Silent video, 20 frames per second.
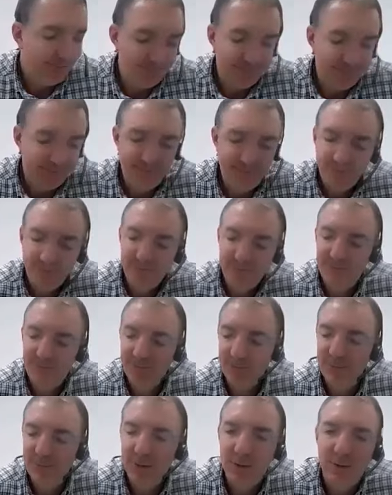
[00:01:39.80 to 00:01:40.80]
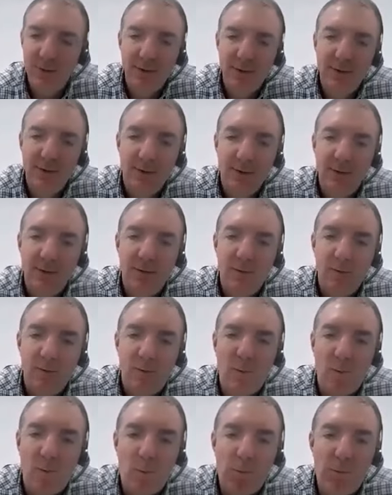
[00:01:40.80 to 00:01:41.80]
So you're a project
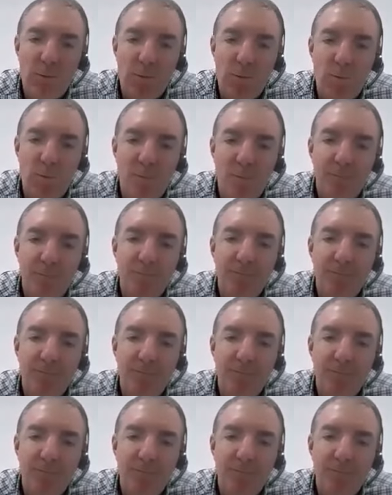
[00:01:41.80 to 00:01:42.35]
manager. All right.